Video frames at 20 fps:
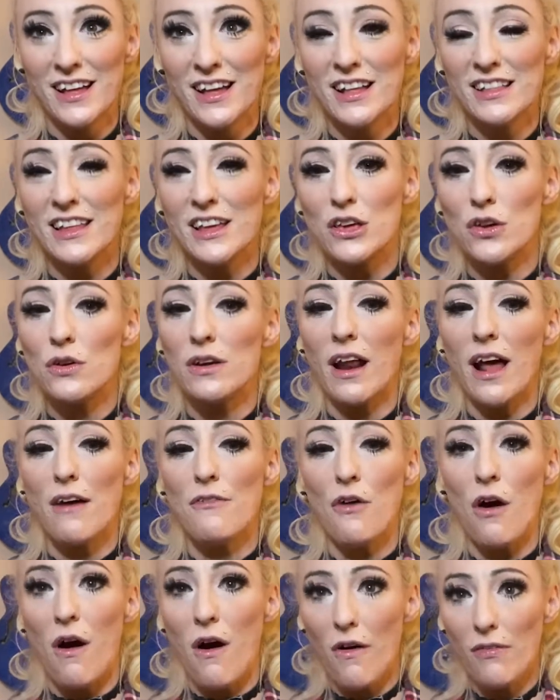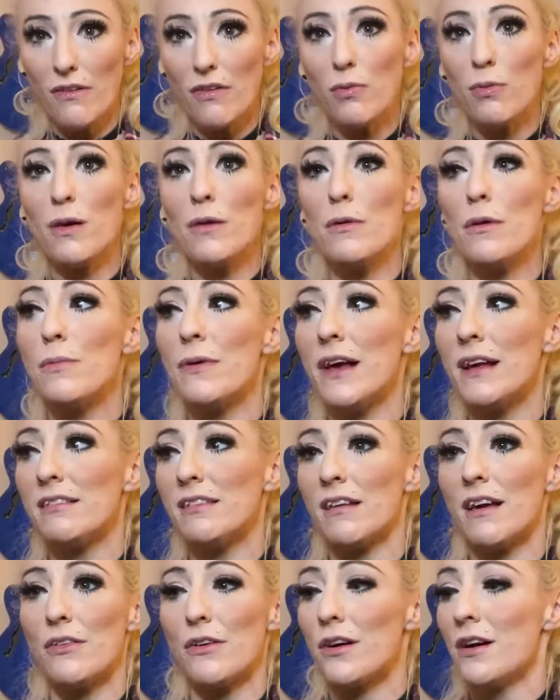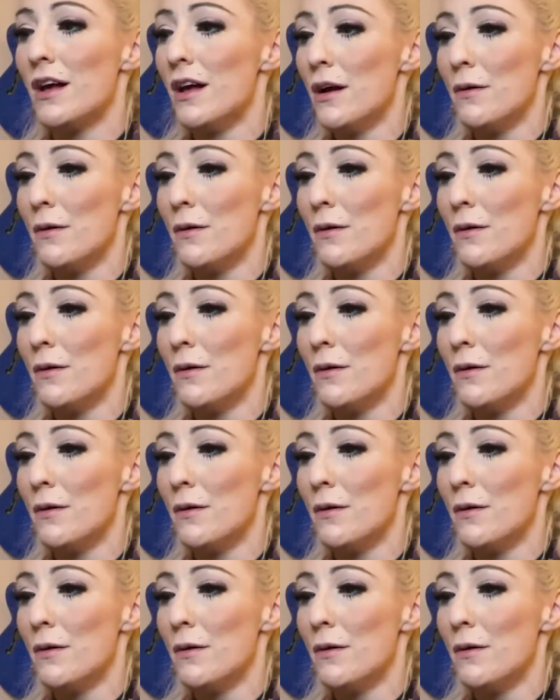Like you could have all these people playing together,